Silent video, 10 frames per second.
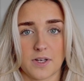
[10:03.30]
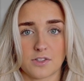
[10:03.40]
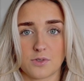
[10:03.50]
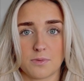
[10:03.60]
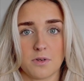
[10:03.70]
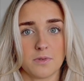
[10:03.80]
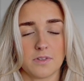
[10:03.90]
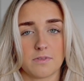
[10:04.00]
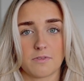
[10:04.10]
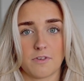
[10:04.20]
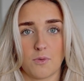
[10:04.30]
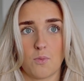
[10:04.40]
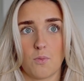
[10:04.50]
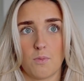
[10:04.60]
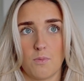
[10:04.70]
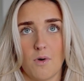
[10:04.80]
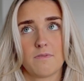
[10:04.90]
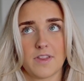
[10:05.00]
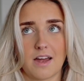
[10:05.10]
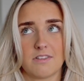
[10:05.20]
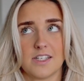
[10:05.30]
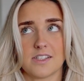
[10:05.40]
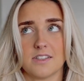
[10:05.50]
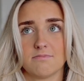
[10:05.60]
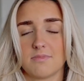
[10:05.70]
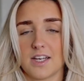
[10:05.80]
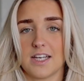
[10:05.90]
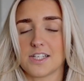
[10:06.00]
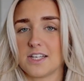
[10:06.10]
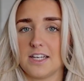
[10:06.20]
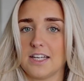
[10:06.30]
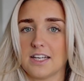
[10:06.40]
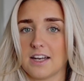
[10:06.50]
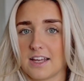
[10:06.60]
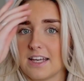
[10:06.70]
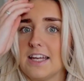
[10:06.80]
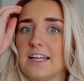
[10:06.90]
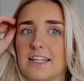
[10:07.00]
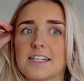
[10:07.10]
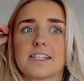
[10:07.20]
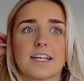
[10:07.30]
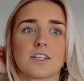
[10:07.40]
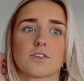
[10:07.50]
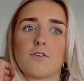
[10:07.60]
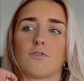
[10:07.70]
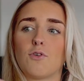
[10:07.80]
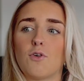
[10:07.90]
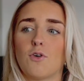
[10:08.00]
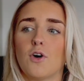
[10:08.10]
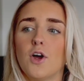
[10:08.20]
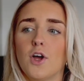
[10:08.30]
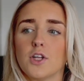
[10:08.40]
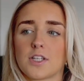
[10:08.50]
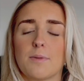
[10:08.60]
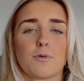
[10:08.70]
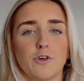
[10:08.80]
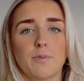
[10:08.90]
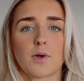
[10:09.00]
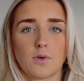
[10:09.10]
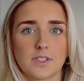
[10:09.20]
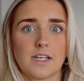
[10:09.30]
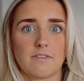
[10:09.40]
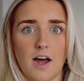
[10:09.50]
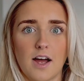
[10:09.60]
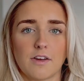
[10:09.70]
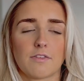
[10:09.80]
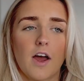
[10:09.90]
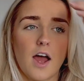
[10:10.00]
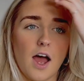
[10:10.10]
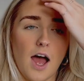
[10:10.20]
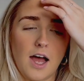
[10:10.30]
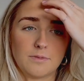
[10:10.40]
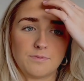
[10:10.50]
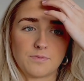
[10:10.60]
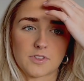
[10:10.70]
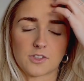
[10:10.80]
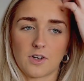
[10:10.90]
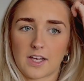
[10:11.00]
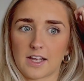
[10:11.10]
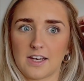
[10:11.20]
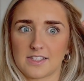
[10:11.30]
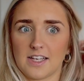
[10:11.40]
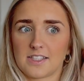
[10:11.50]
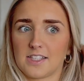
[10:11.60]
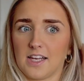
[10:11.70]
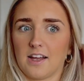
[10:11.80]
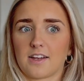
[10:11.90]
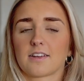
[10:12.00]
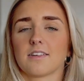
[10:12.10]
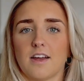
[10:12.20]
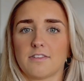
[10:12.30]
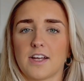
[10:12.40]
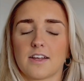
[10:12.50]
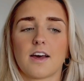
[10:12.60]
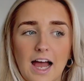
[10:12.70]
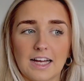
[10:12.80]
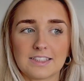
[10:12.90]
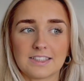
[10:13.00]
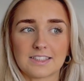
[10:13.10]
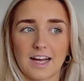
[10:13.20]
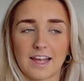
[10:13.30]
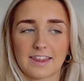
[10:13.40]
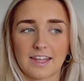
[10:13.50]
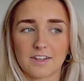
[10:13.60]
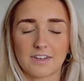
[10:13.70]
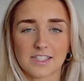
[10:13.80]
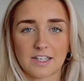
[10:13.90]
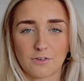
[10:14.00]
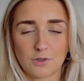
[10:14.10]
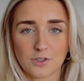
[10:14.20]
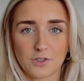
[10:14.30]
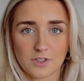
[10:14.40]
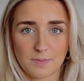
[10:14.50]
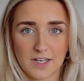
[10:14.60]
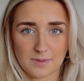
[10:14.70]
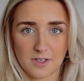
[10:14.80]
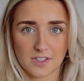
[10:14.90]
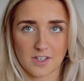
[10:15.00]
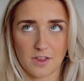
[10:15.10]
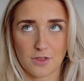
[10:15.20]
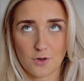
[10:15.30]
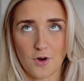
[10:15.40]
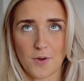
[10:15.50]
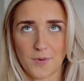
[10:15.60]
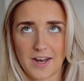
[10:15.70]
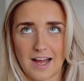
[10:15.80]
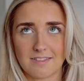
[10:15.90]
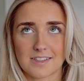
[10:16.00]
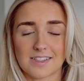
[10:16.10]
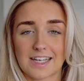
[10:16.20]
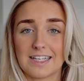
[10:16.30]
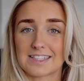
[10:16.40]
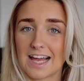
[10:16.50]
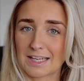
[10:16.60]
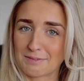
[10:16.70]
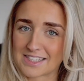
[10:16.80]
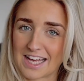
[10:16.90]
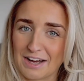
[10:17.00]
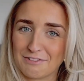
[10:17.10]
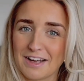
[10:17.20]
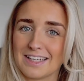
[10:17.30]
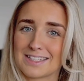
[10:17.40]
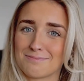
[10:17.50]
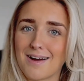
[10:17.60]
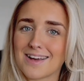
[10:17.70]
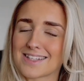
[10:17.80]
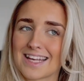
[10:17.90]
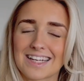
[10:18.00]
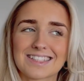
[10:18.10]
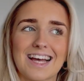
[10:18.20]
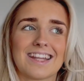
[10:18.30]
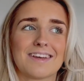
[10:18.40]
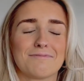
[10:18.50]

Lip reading: at all at the moment. For that reason, I literally need these things to improve my quality of life. It's not like a necessity like life or death. And I think the reason I've also not spent as much as I thought I would have is because I keep telling myself I need to buy things and then